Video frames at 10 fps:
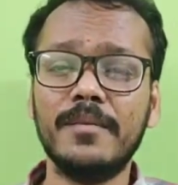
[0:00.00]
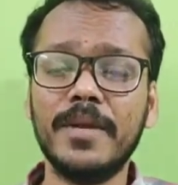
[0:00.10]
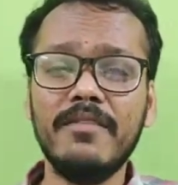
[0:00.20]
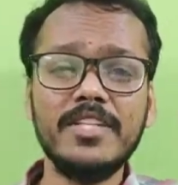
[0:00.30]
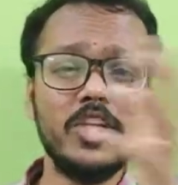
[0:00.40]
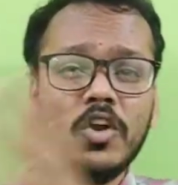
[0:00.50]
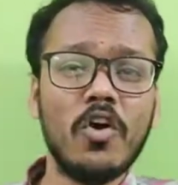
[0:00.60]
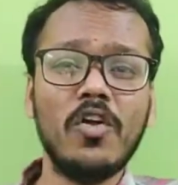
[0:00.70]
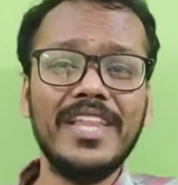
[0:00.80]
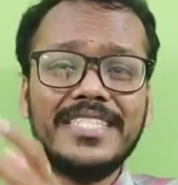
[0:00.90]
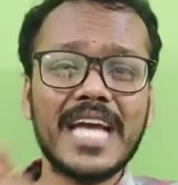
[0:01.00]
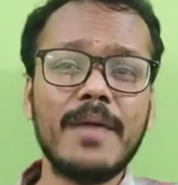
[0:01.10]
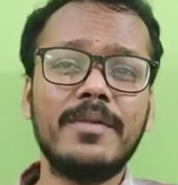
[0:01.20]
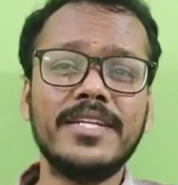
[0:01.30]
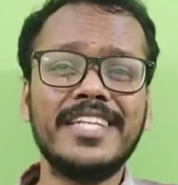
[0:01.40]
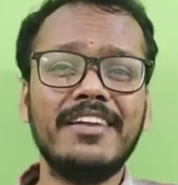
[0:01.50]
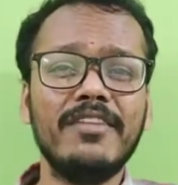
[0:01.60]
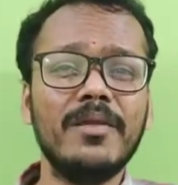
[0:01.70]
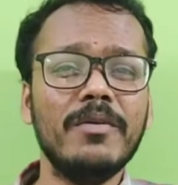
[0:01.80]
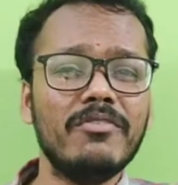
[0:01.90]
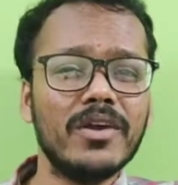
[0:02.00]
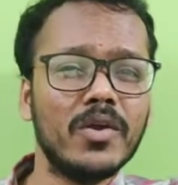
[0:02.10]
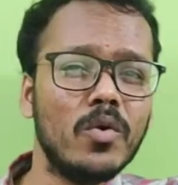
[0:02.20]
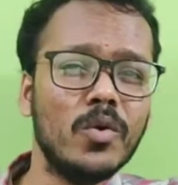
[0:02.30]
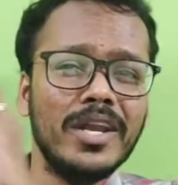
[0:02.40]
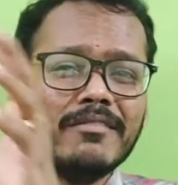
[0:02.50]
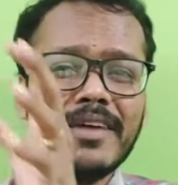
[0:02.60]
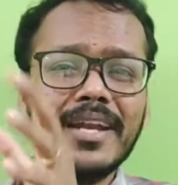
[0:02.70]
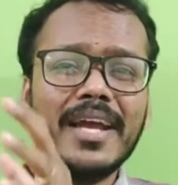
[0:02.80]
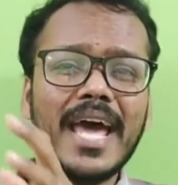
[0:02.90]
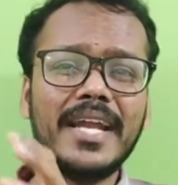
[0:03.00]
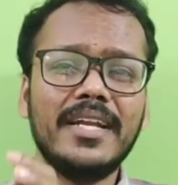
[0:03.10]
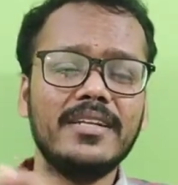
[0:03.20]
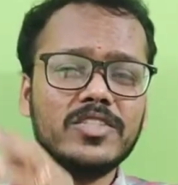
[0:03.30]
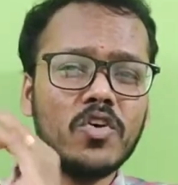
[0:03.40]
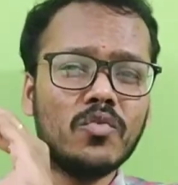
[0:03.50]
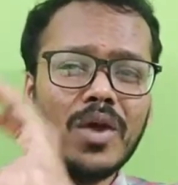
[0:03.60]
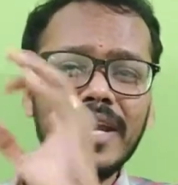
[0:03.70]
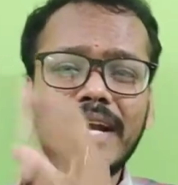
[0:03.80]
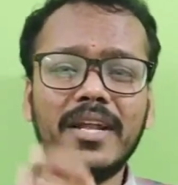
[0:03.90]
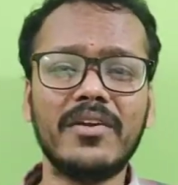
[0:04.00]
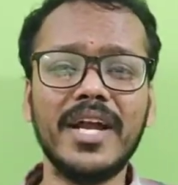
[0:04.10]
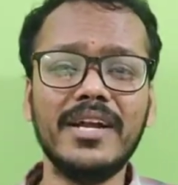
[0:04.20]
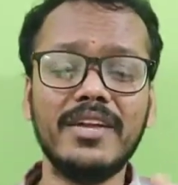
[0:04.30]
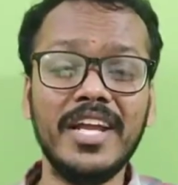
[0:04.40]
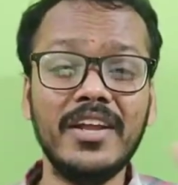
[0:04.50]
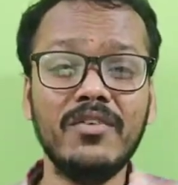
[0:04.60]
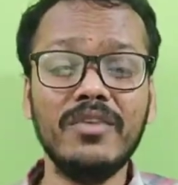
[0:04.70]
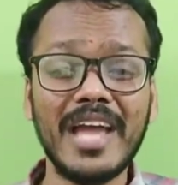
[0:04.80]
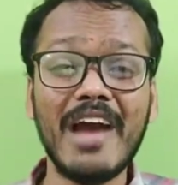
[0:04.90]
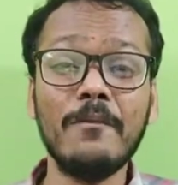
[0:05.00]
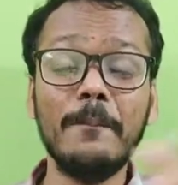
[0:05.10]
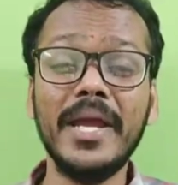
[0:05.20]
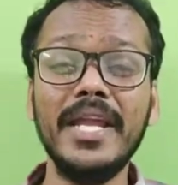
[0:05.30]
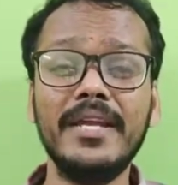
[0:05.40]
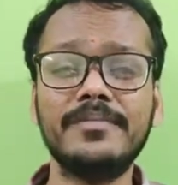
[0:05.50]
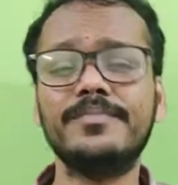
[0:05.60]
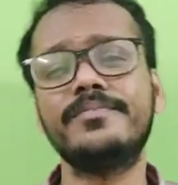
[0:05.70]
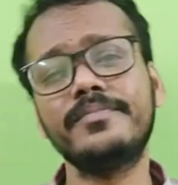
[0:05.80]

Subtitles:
Previously, all the chapters, it will be for only one characters or one letter, right? Here we have many.